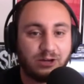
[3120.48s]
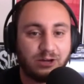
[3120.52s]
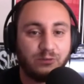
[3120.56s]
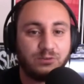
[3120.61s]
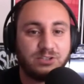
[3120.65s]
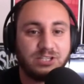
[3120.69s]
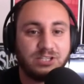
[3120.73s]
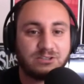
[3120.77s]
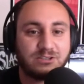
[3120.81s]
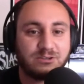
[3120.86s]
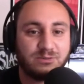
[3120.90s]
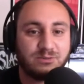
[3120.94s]

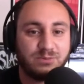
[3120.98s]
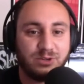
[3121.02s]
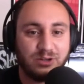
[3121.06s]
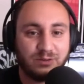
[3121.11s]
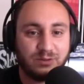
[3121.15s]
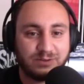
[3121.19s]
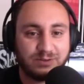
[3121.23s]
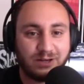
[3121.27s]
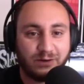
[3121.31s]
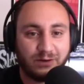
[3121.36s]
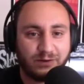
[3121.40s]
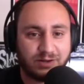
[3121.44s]

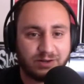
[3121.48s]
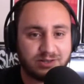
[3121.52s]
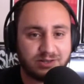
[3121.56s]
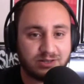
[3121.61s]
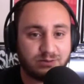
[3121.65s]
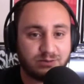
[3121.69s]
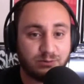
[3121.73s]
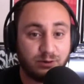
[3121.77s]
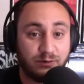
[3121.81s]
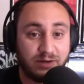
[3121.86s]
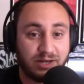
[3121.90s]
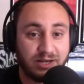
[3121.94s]
self-distribute himself, because
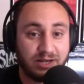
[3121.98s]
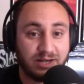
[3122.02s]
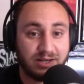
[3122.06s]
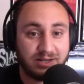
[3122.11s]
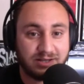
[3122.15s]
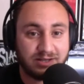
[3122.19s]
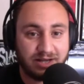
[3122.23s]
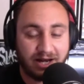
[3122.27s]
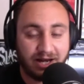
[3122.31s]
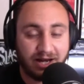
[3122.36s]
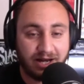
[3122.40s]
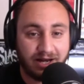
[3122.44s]
this movie
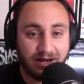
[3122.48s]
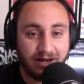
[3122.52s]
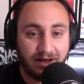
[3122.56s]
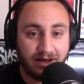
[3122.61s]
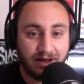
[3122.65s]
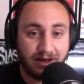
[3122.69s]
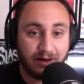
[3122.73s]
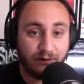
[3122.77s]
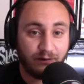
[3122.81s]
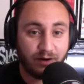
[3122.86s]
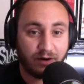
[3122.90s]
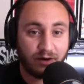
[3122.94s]
is a
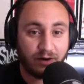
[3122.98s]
